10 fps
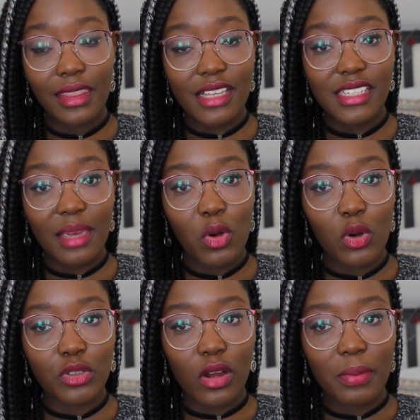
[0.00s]
In that same
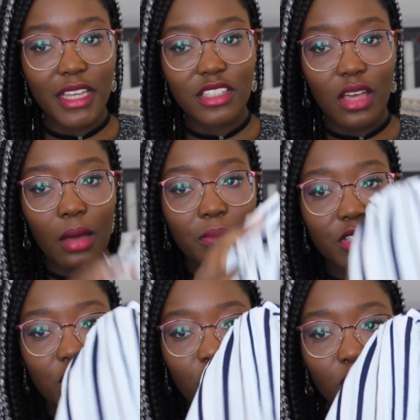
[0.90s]
order, I picked
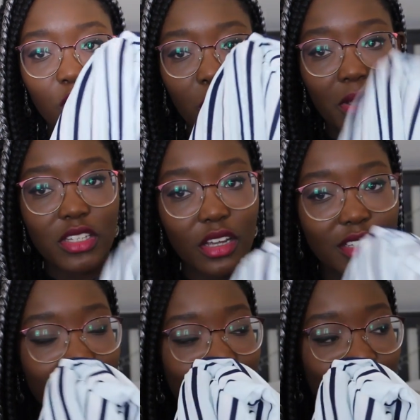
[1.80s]
up 2 almost
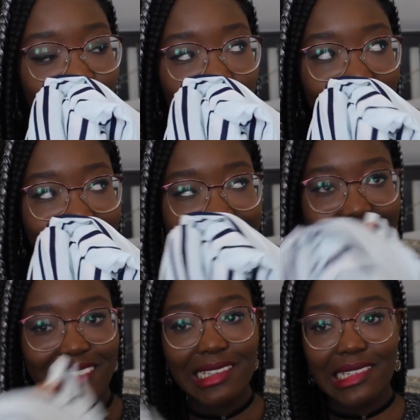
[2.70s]
identical
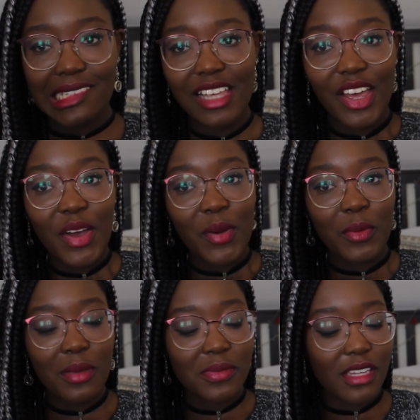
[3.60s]
playsuits.
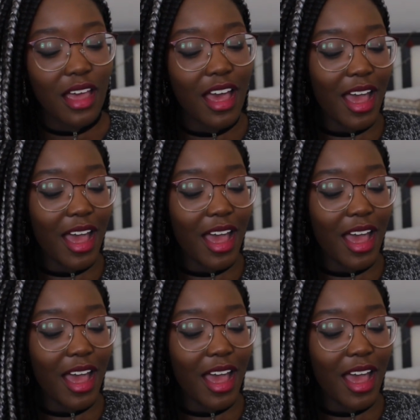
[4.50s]
Whoops.